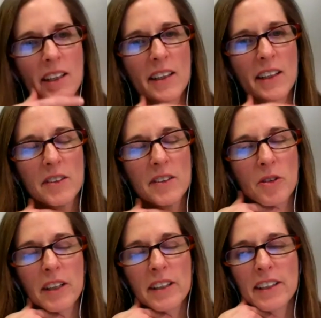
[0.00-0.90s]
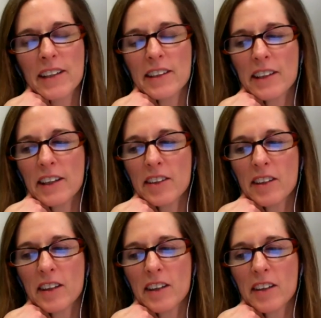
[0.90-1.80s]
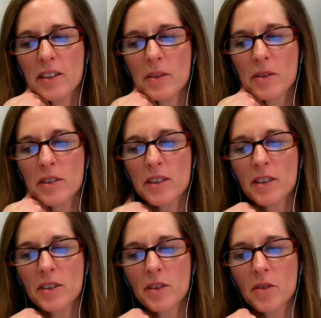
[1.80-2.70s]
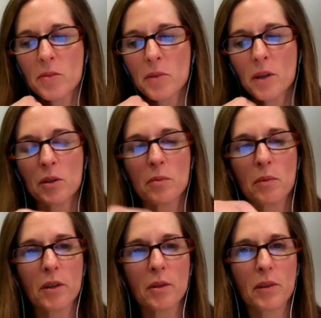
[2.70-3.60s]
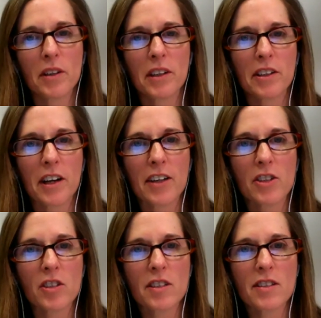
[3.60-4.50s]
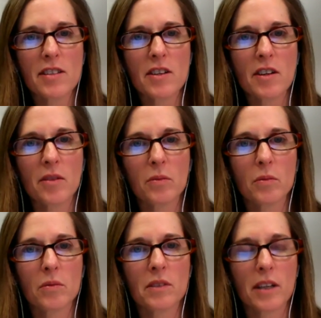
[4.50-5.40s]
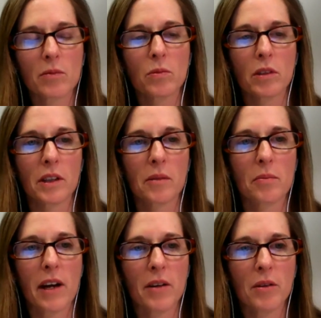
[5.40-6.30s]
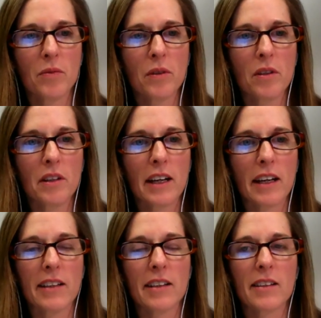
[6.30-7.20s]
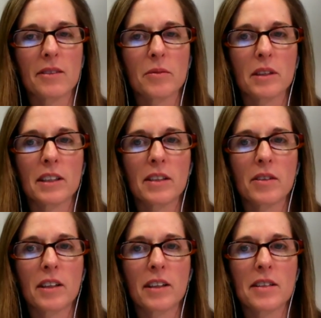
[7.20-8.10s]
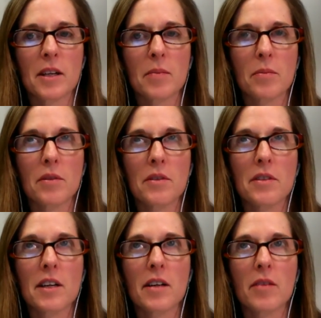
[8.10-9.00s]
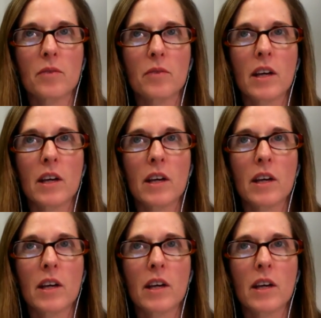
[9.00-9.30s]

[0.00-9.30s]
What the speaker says: That's great, Natalie. I think as I was listening to you, those peer-to-peer interactions sound really powerful and really great examples of